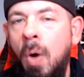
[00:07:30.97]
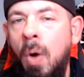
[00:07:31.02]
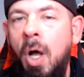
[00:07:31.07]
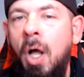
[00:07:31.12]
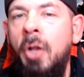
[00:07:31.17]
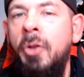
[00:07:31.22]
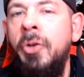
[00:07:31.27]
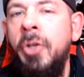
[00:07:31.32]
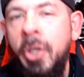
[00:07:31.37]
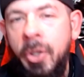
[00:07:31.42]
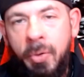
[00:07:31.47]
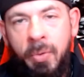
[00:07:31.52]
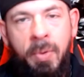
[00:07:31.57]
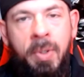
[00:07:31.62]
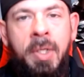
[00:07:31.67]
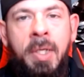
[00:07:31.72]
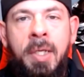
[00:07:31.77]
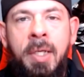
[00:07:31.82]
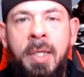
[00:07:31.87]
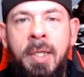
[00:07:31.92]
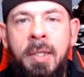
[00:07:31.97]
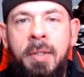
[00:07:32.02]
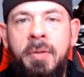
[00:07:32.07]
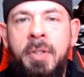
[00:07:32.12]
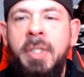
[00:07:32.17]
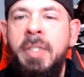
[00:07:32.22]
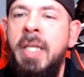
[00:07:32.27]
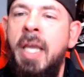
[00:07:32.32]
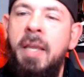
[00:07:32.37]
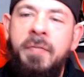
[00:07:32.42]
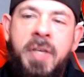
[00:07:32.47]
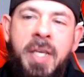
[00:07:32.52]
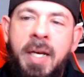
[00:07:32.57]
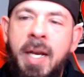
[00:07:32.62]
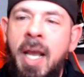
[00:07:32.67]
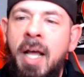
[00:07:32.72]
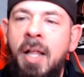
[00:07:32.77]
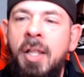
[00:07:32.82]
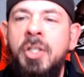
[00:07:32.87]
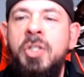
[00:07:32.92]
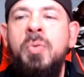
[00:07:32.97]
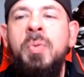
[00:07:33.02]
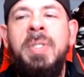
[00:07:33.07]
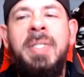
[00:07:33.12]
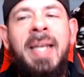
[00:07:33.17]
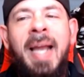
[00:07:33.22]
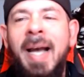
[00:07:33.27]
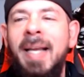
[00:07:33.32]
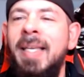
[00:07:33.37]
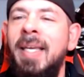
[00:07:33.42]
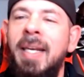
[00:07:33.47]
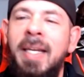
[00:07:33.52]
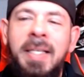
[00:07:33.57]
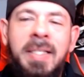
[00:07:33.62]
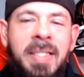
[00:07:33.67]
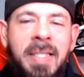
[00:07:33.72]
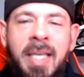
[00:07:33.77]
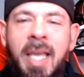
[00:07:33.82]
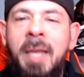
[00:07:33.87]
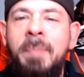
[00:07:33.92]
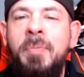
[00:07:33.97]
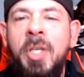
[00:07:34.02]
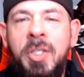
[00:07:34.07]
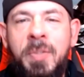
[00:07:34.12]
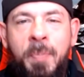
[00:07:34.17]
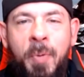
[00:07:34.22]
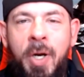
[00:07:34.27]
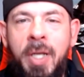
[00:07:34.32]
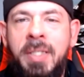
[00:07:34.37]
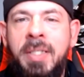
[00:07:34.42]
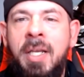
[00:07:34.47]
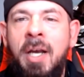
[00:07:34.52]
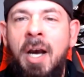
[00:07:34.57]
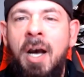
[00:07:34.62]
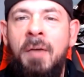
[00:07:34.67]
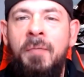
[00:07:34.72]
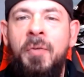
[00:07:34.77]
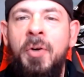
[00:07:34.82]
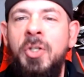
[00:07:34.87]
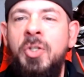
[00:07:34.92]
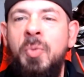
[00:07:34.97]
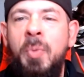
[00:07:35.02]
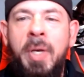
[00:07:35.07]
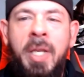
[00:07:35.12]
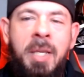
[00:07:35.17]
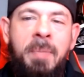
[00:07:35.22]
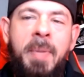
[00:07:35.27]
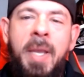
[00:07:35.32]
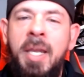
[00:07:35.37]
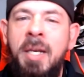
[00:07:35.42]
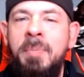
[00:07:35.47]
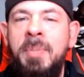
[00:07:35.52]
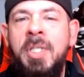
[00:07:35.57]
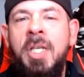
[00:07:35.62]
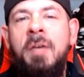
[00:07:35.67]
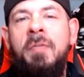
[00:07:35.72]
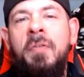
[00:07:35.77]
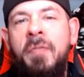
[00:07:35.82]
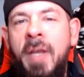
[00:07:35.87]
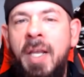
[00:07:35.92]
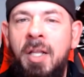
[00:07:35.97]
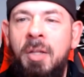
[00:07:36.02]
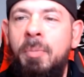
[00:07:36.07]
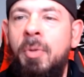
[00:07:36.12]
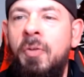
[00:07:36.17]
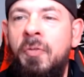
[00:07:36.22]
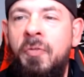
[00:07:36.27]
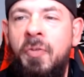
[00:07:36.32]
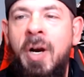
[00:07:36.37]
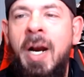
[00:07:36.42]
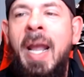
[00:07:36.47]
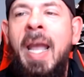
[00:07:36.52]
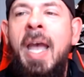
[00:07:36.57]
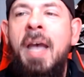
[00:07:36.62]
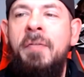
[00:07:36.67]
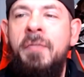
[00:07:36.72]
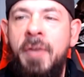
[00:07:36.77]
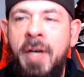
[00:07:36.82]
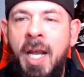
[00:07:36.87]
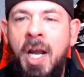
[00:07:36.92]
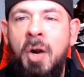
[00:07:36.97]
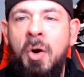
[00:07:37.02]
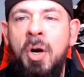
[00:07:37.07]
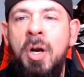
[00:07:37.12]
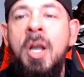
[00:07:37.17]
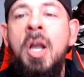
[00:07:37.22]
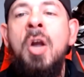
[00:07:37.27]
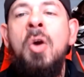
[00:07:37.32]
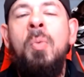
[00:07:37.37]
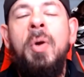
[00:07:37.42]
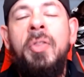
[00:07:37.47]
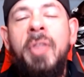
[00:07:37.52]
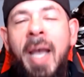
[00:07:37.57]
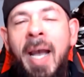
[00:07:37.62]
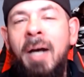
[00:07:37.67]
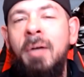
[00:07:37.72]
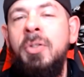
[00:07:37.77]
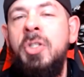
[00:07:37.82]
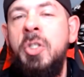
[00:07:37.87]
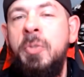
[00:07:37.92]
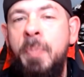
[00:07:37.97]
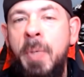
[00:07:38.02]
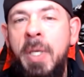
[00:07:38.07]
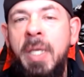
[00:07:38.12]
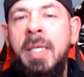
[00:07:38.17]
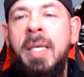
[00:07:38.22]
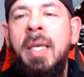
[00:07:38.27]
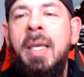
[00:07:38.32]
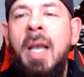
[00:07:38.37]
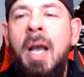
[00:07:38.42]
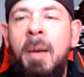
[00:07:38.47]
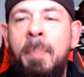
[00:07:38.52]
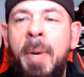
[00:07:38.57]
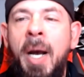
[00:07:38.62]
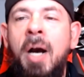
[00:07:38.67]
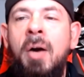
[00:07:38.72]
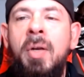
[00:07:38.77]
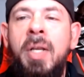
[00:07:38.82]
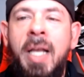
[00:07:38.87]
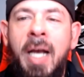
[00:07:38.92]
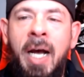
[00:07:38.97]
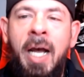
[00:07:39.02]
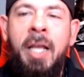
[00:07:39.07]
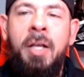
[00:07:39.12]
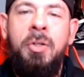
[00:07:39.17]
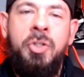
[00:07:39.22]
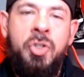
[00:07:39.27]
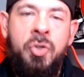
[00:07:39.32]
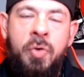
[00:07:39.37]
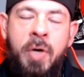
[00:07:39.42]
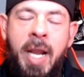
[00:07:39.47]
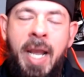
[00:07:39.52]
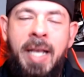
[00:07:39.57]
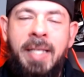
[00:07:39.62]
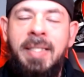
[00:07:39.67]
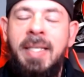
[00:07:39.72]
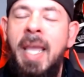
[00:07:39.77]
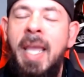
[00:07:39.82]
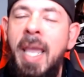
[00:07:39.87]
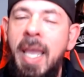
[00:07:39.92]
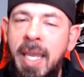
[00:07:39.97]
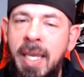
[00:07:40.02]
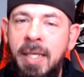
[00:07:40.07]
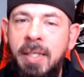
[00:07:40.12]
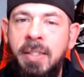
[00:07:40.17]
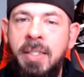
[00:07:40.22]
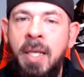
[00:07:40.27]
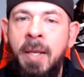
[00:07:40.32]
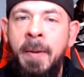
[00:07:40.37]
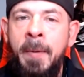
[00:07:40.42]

all knew that Dave Canales was not going to escape this press conference when he made himself available for a half an hour without speaking about Kyle Trask. And